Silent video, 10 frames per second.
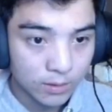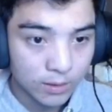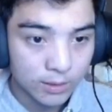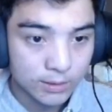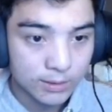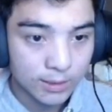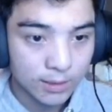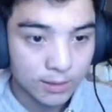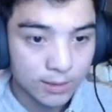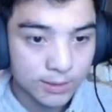Yes,
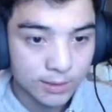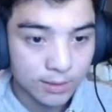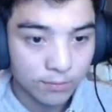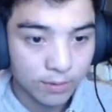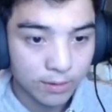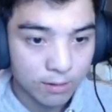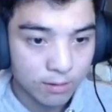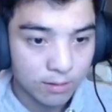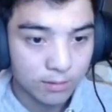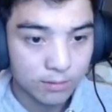uh, let's see the winner.